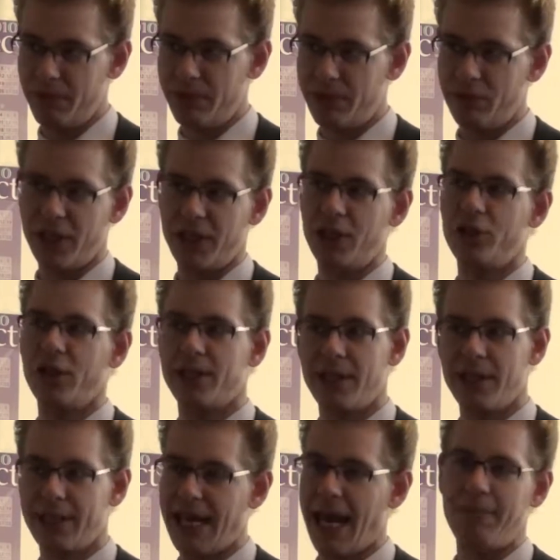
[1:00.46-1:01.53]
strategic
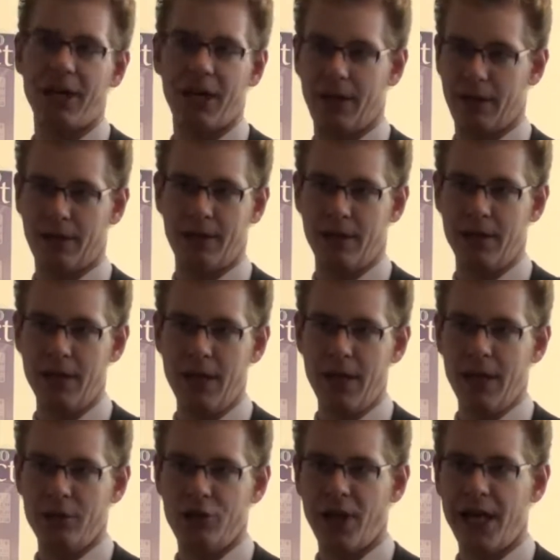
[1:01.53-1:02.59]
systemic
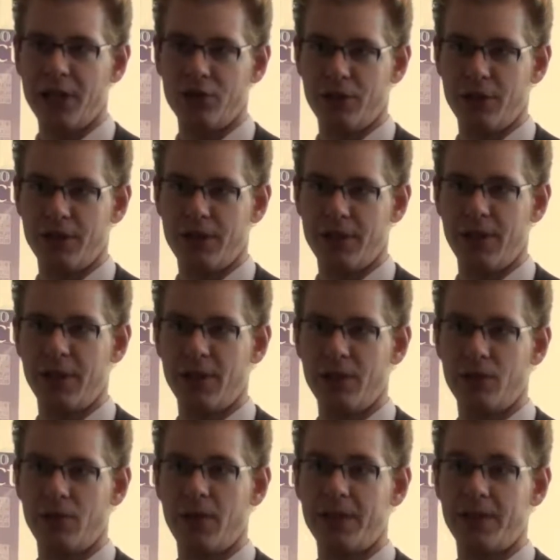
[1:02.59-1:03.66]
changes,
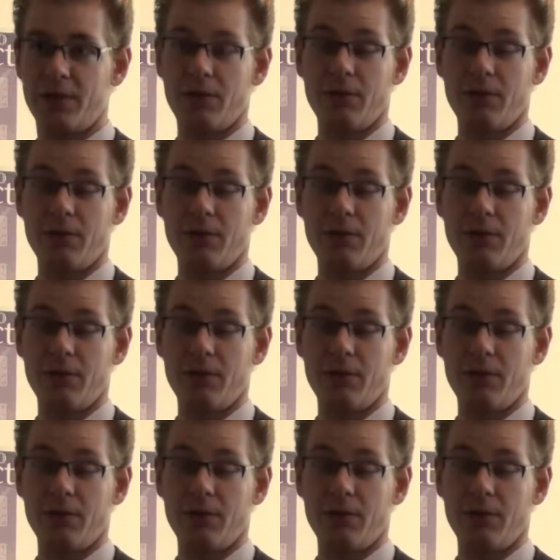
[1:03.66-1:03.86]
so as